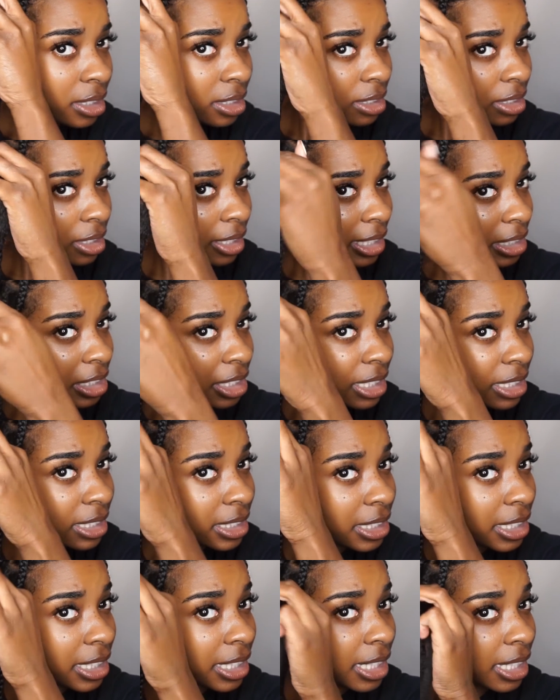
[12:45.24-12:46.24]
So as you can
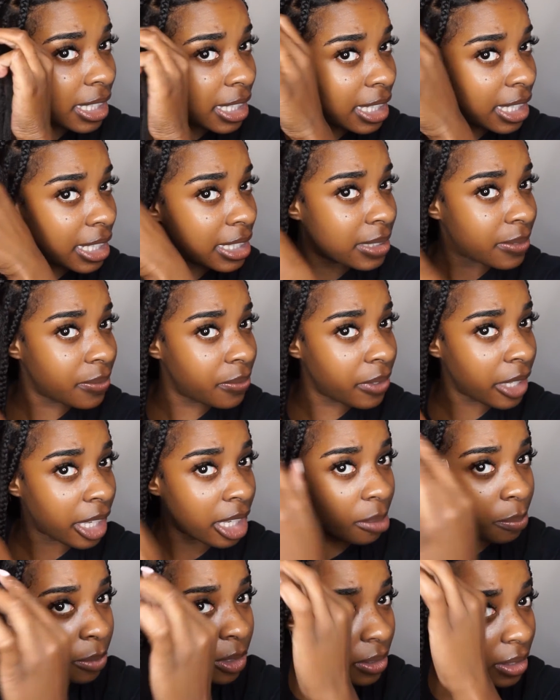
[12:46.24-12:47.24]
see here, here's
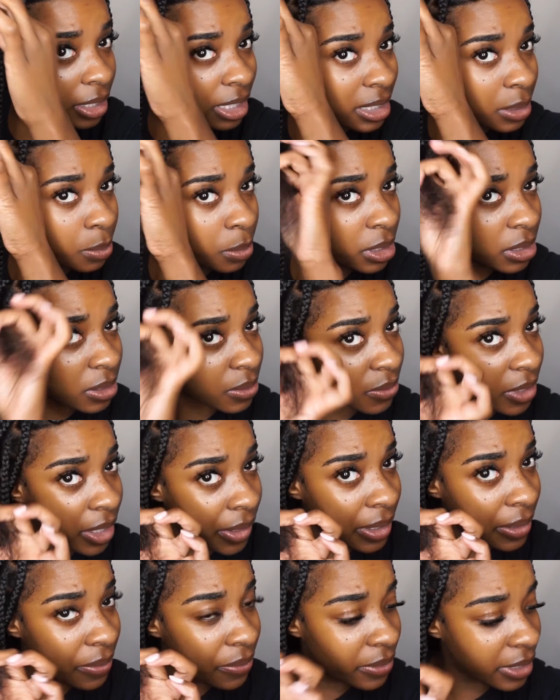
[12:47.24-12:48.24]
thick, but this one's
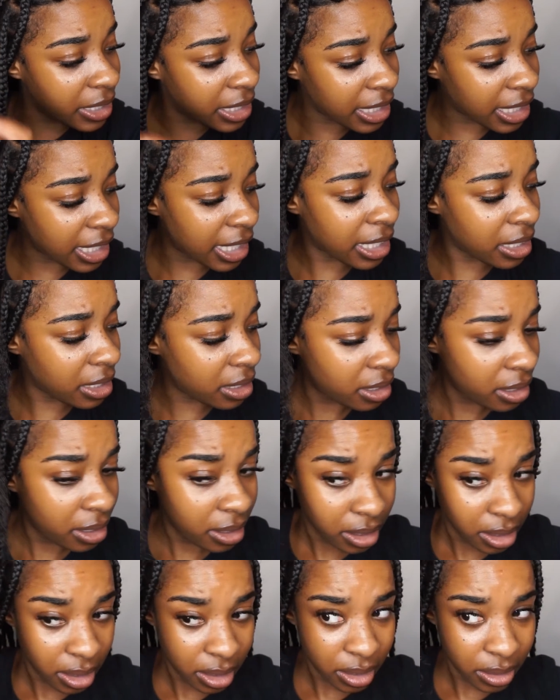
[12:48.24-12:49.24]
very thin again.
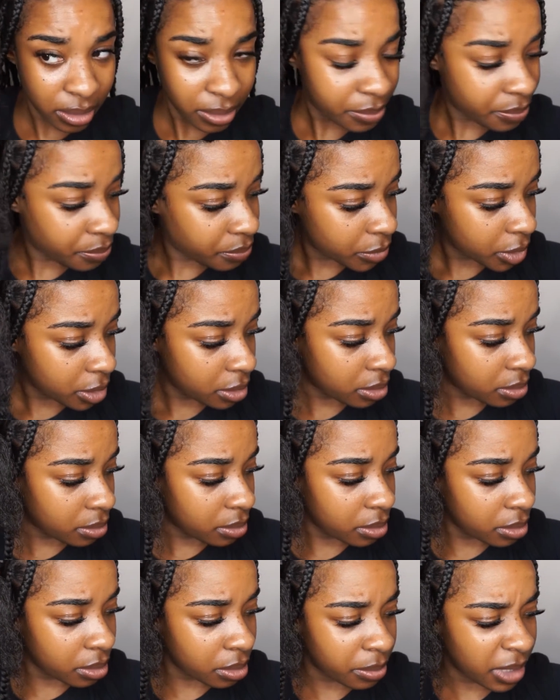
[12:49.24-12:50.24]

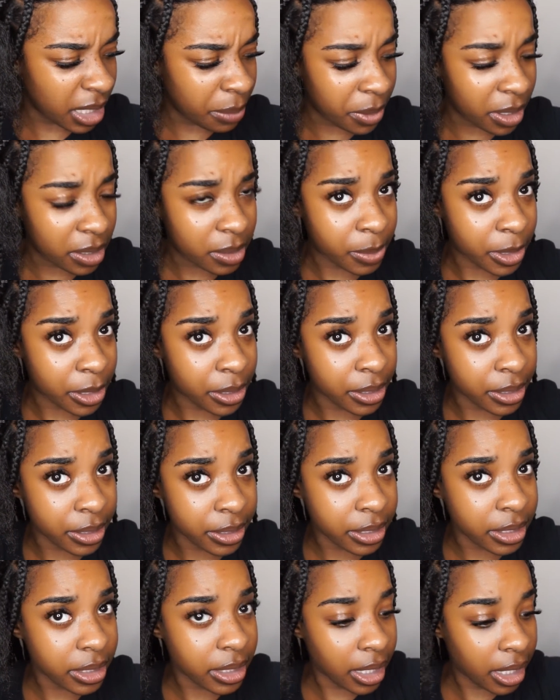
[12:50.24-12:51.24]
Or maybe it's
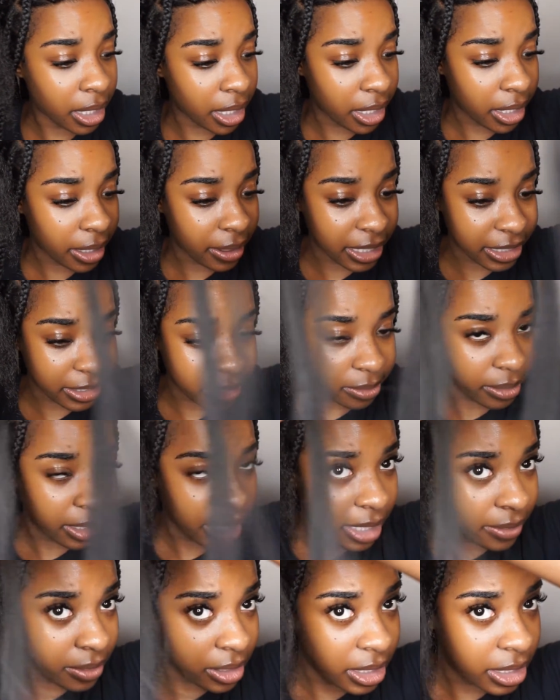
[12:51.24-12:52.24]
because there's no
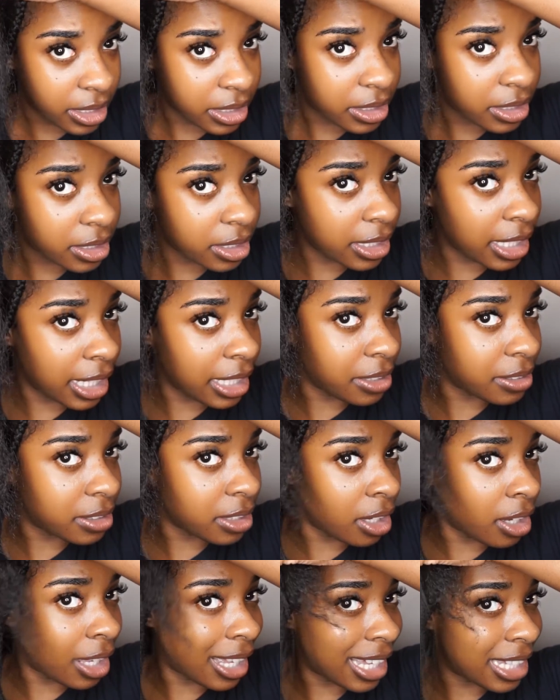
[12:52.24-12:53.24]
hair on it. So yeah, you
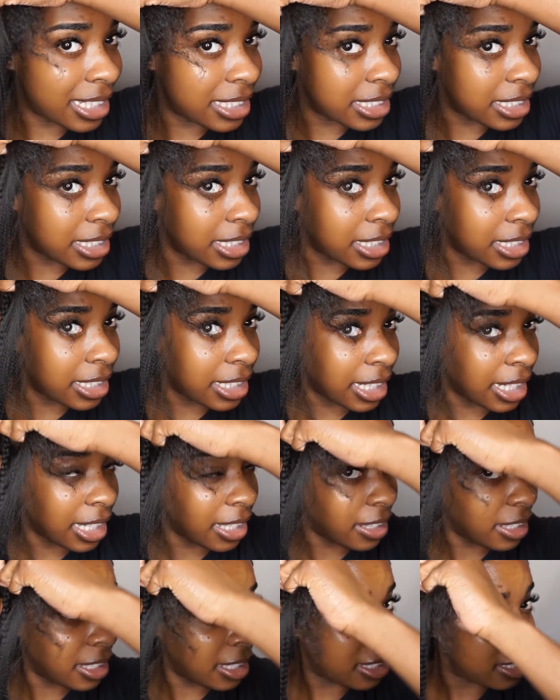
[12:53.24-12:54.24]
start adding it like
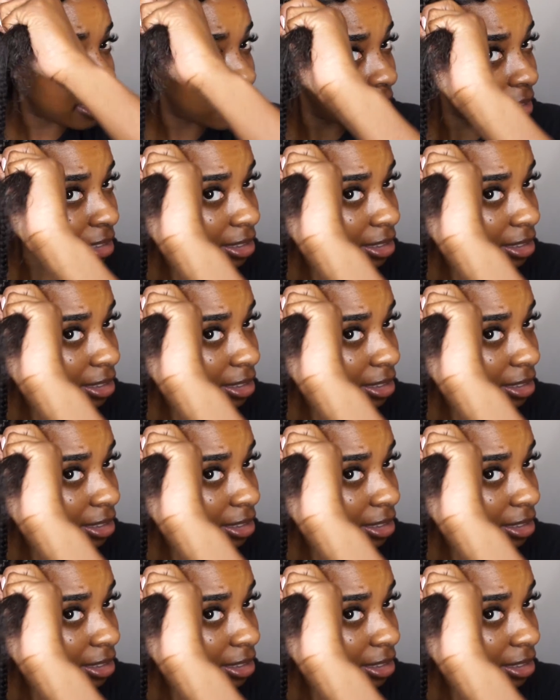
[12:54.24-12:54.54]
that.